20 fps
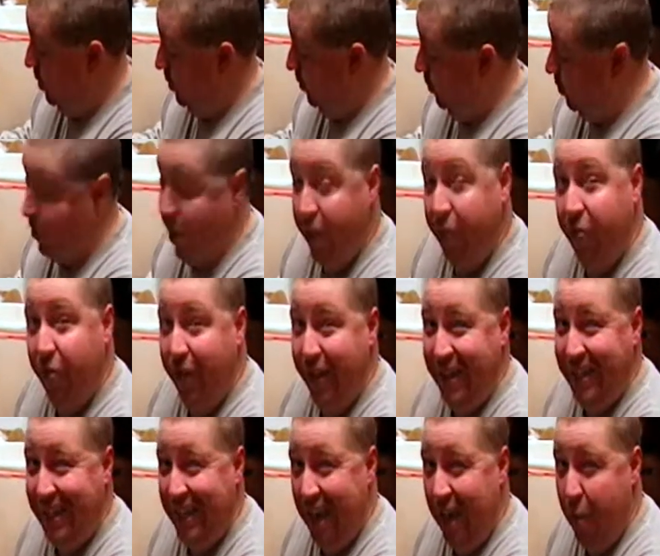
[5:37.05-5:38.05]
So that's this
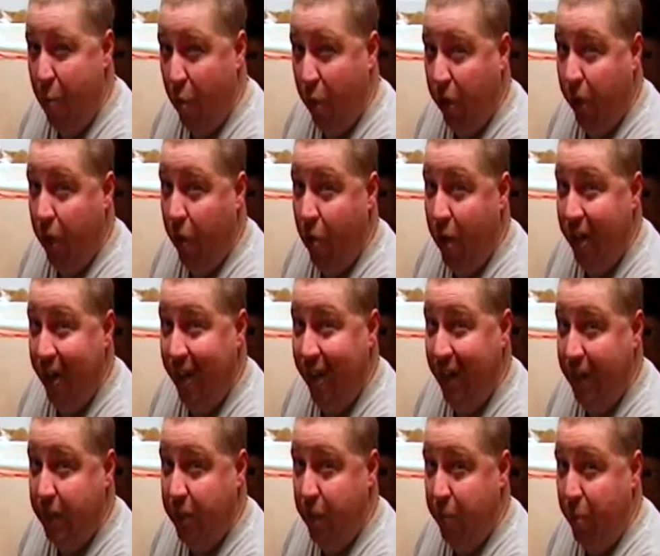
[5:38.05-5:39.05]
step. We're going to go on to the
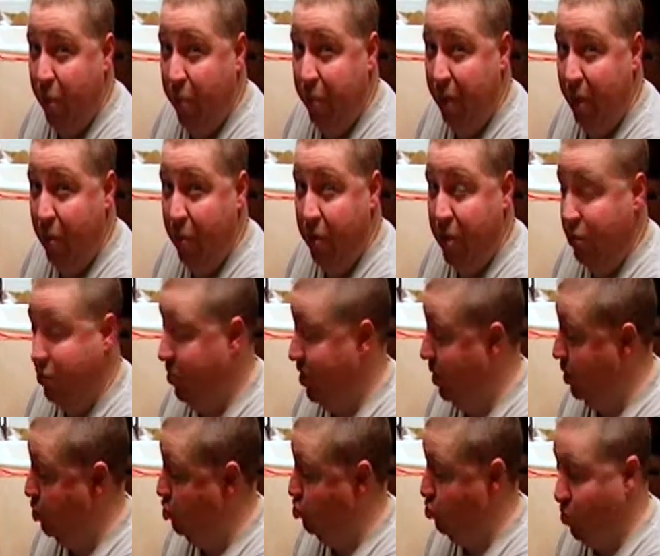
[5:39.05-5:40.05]
next step in a minute, which is we're
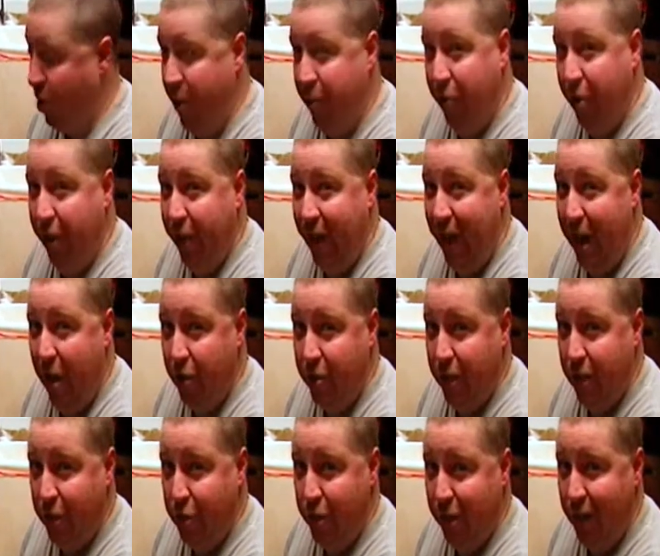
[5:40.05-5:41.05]
going to Dremel it out.
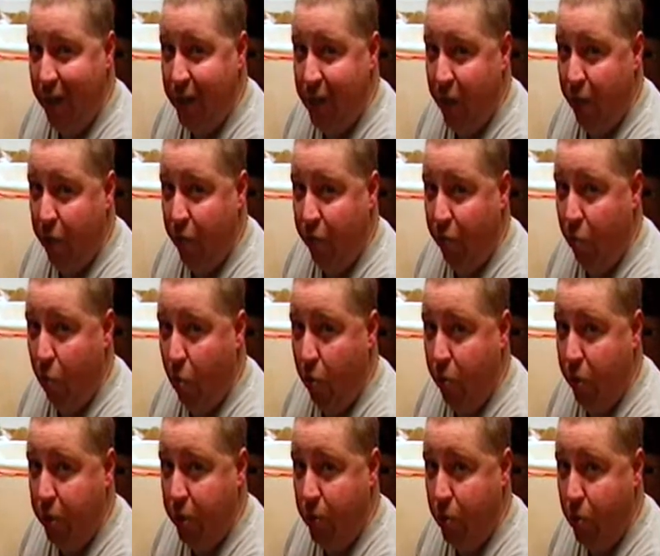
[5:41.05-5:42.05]
I'll show you guys how to use a
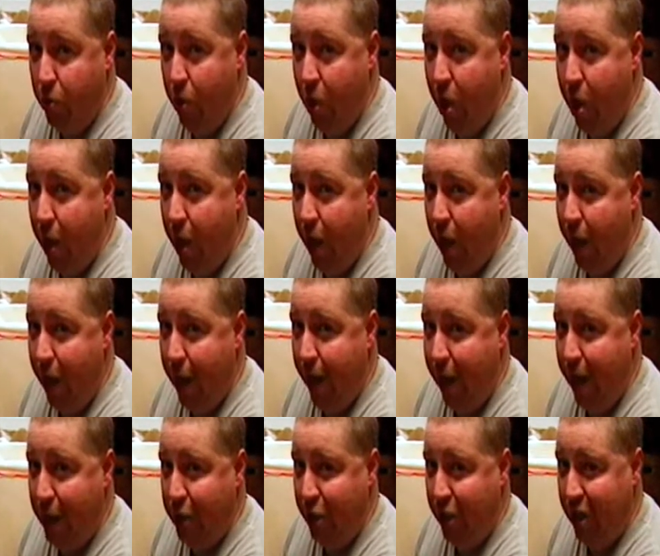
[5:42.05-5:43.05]
rotary tool and how to
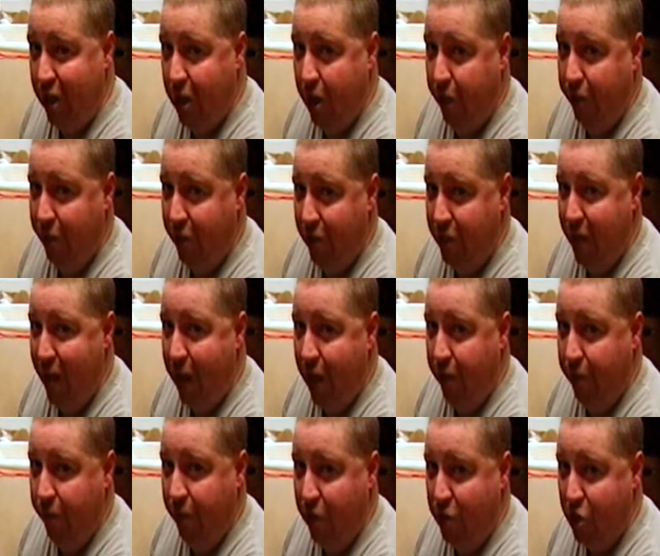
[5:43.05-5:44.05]
actually cut this out
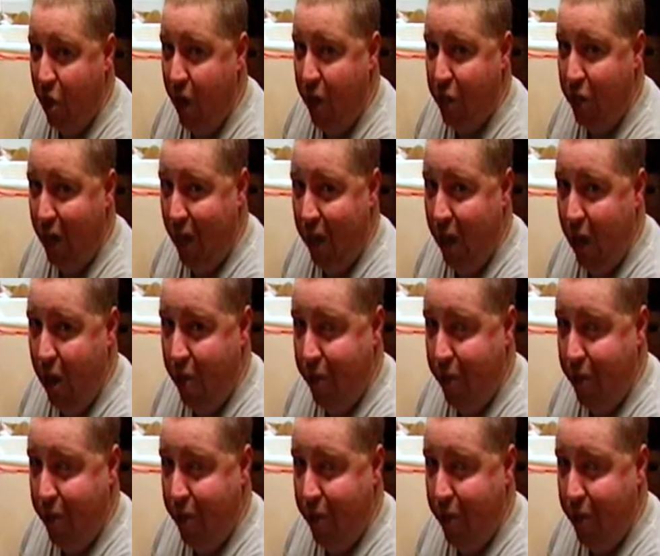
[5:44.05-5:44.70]
of the trash can now.